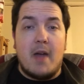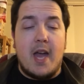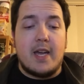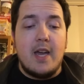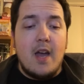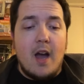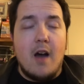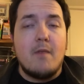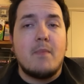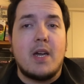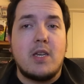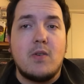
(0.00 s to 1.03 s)
back. Of
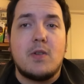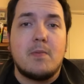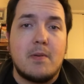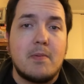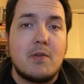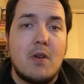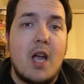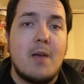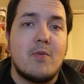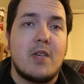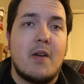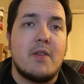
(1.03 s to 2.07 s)
my YouTube
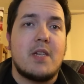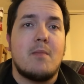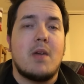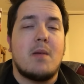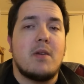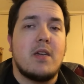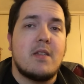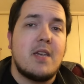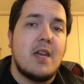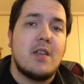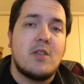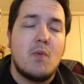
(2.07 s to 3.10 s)
subscribers, I would say maybe
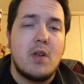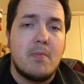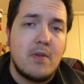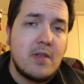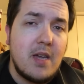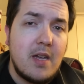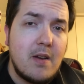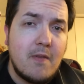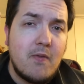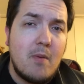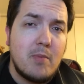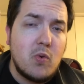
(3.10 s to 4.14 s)
10 to 20% are
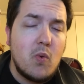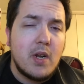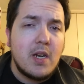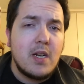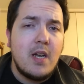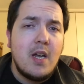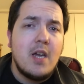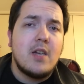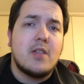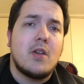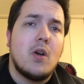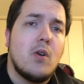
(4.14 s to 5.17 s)
from Twitter.
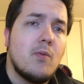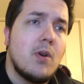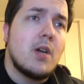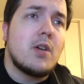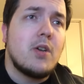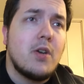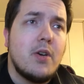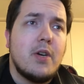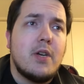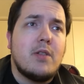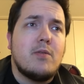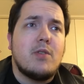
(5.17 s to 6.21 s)
So a
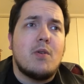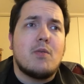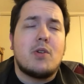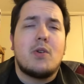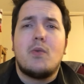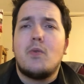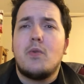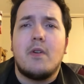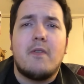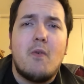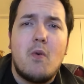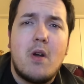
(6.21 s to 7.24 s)
good, 200 to
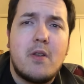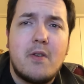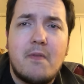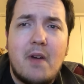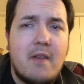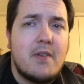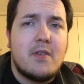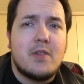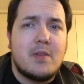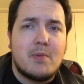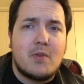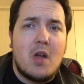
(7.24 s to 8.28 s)
400, 500
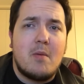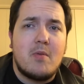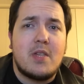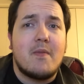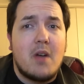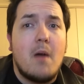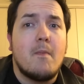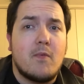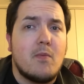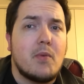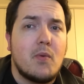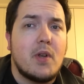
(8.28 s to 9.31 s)
subscribers have come
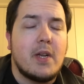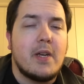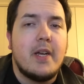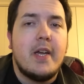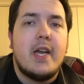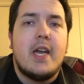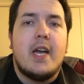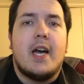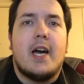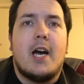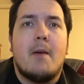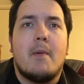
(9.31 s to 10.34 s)
from Twitter.
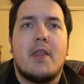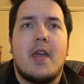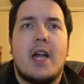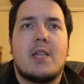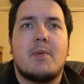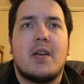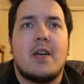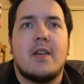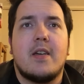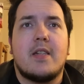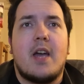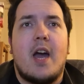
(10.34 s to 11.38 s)
And that's
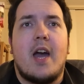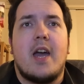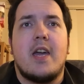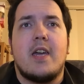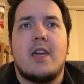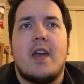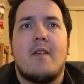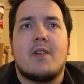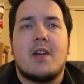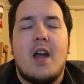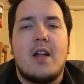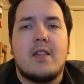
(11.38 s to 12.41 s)
because I'm
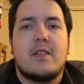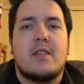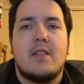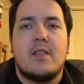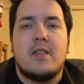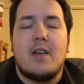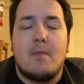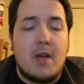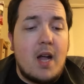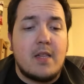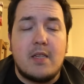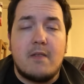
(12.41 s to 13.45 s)

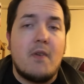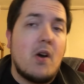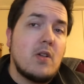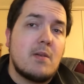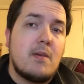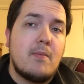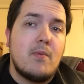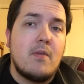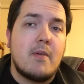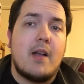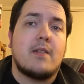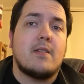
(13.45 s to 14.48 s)
constantly following people,
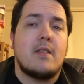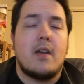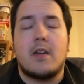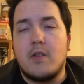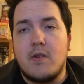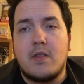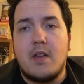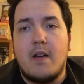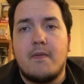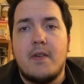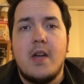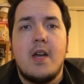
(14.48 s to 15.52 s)
I'm constantly liking their
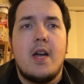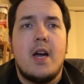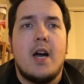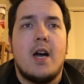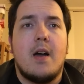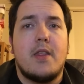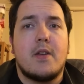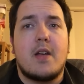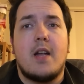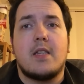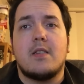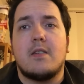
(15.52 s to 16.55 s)
stuff, and they're
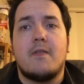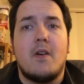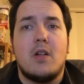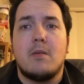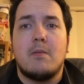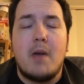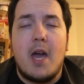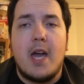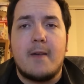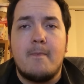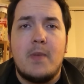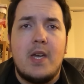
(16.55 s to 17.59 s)
constantly following me
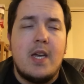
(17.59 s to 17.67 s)
back.